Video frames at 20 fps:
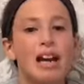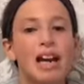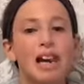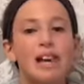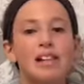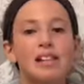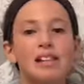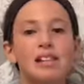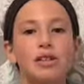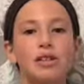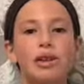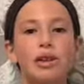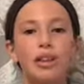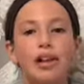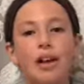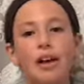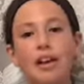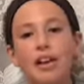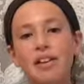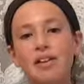And you
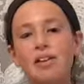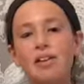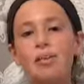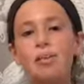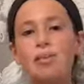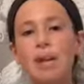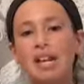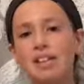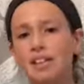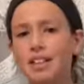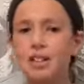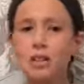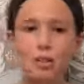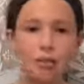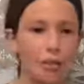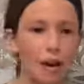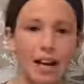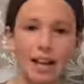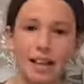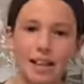could basically do
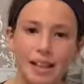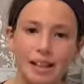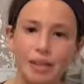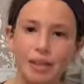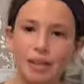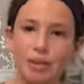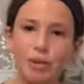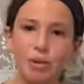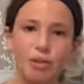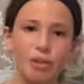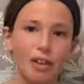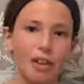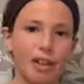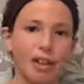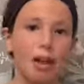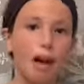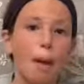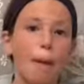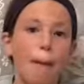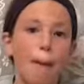it for anything. You could do it
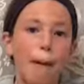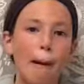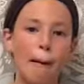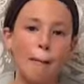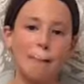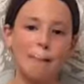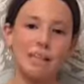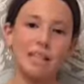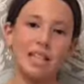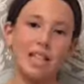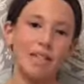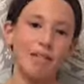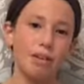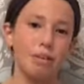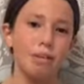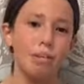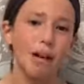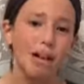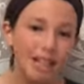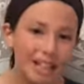for
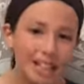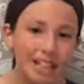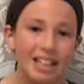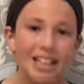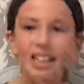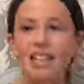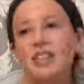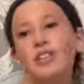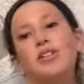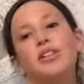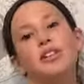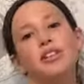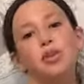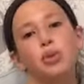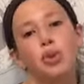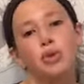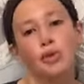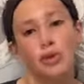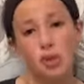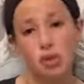saving money. You could
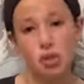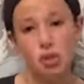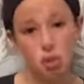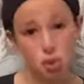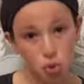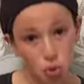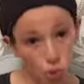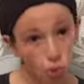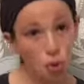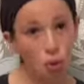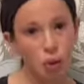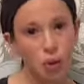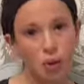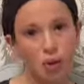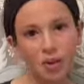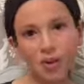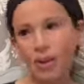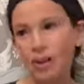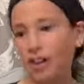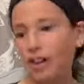do it for
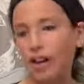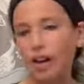school.